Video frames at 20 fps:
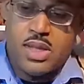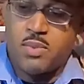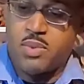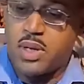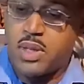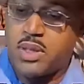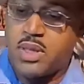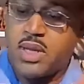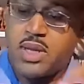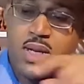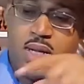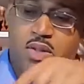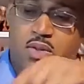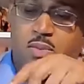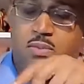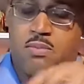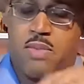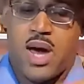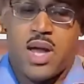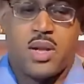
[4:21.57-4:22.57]
we're going to see it in
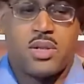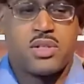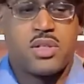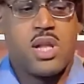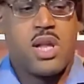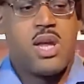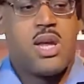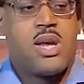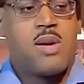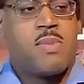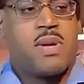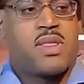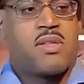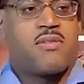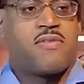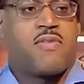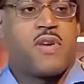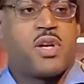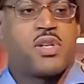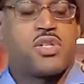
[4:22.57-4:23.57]
other models, but the
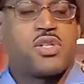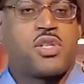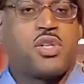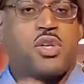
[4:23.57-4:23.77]
first